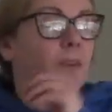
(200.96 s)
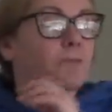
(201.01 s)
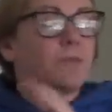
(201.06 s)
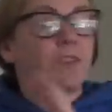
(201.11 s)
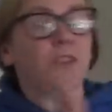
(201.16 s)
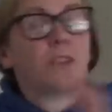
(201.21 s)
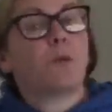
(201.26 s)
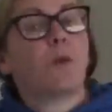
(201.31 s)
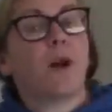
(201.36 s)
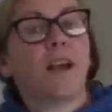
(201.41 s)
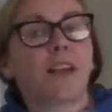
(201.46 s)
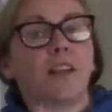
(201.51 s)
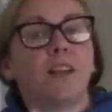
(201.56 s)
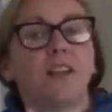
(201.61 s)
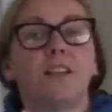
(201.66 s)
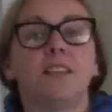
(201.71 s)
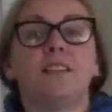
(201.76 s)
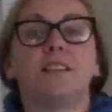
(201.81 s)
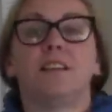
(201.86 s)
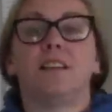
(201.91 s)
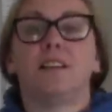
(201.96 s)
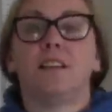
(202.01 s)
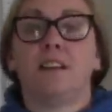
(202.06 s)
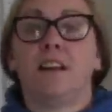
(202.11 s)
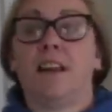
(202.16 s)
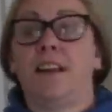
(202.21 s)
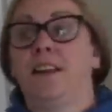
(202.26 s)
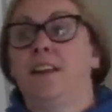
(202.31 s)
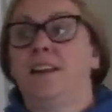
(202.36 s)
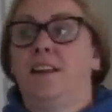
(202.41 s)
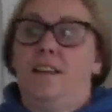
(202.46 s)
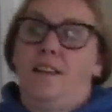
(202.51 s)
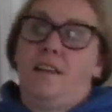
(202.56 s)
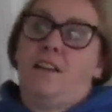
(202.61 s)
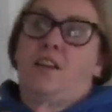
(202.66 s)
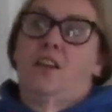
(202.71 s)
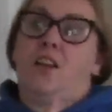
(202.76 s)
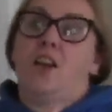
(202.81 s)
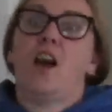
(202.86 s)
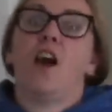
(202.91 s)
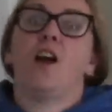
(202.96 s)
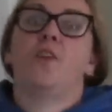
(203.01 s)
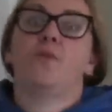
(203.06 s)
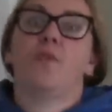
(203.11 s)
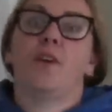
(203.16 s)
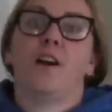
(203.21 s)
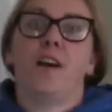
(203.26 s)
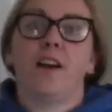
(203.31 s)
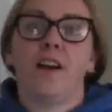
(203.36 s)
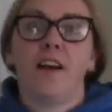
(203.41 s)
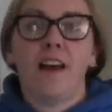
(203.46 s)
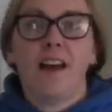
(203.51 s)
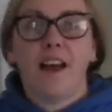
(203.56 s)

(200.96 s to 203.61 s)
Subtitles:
so I could like cover